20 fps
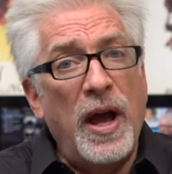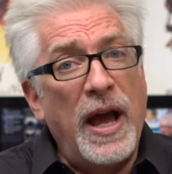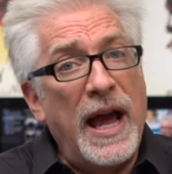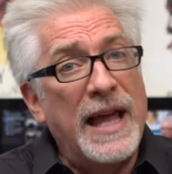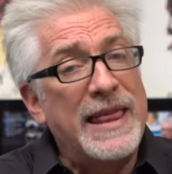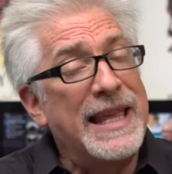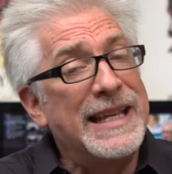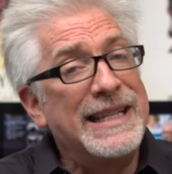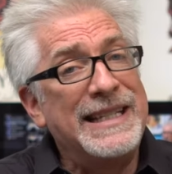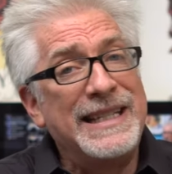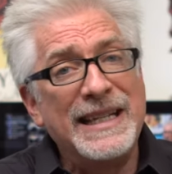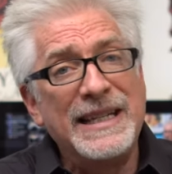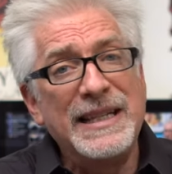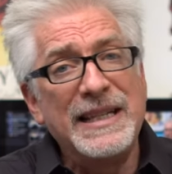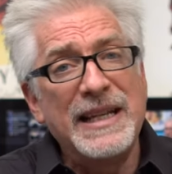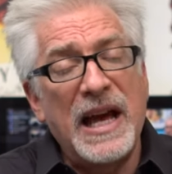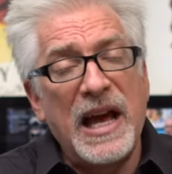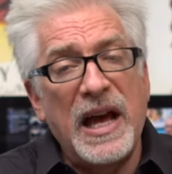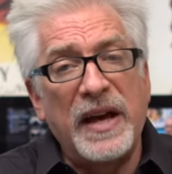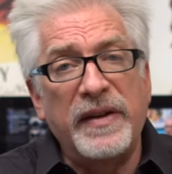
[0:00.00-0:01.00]
and they
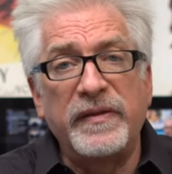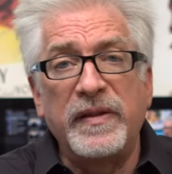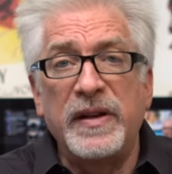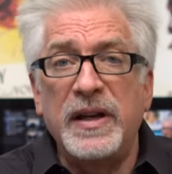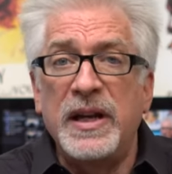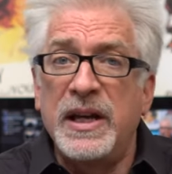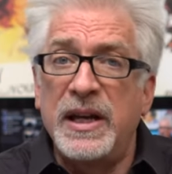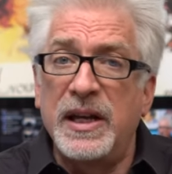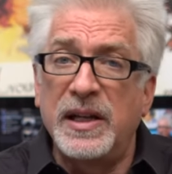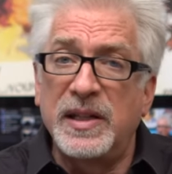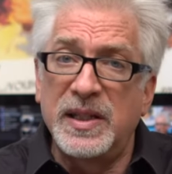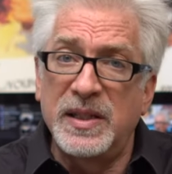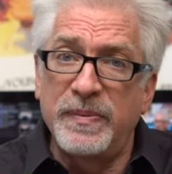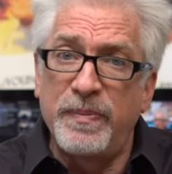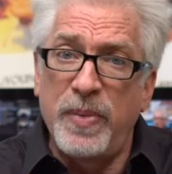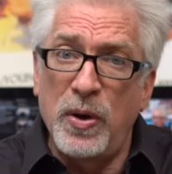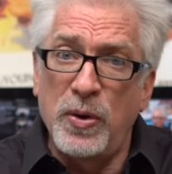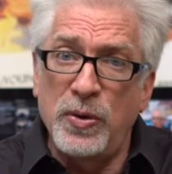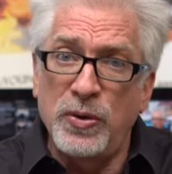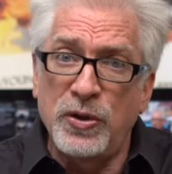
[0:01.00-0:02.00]
didn't have
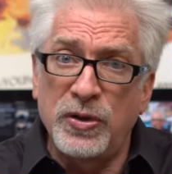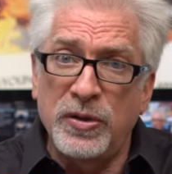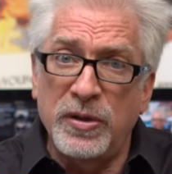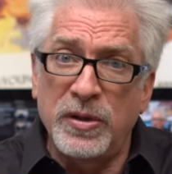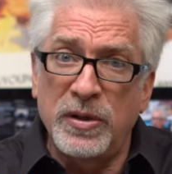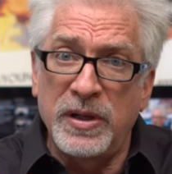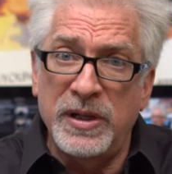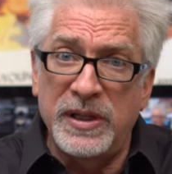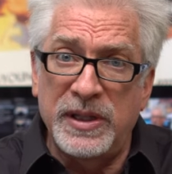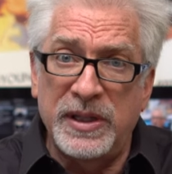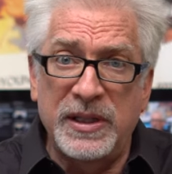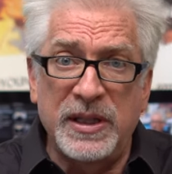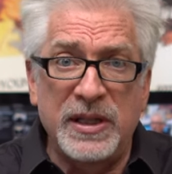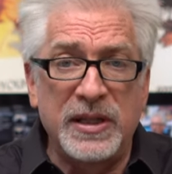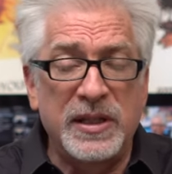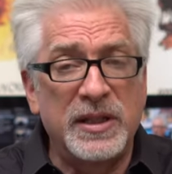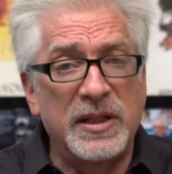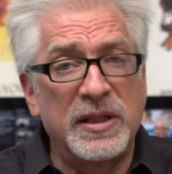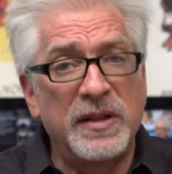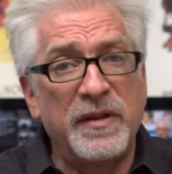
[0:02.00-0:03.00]
exposure
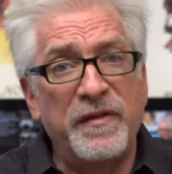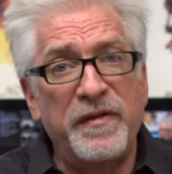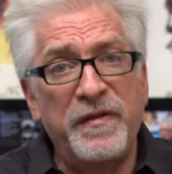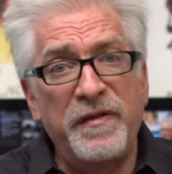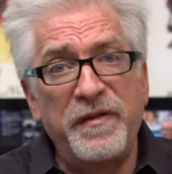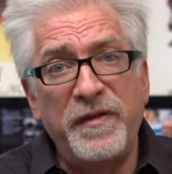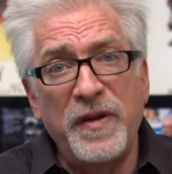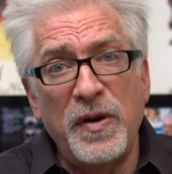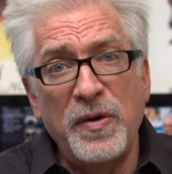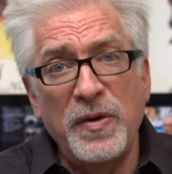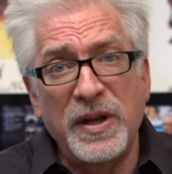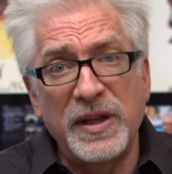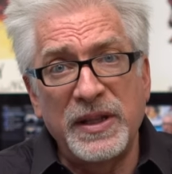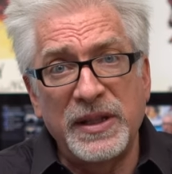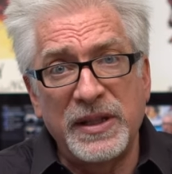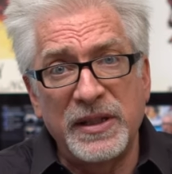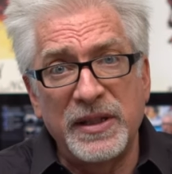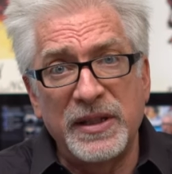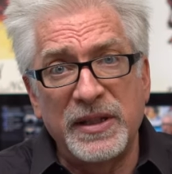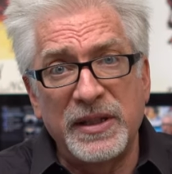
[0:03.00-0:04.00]
assists,
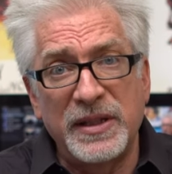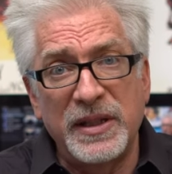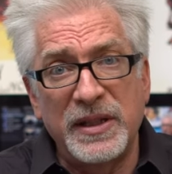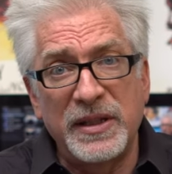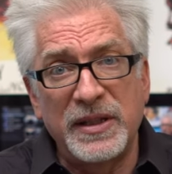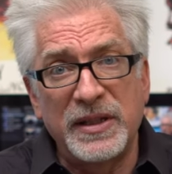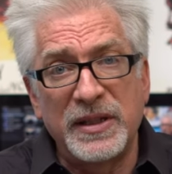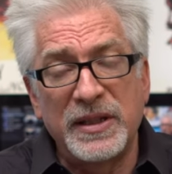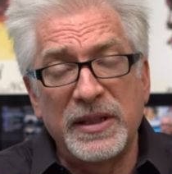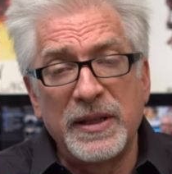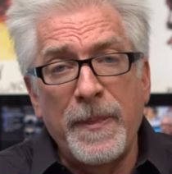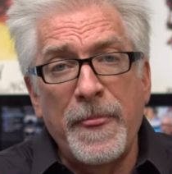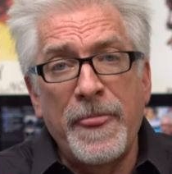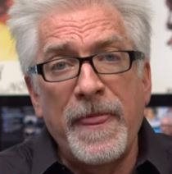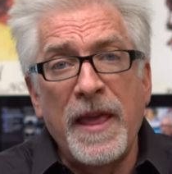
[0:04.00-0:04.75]
focus assists,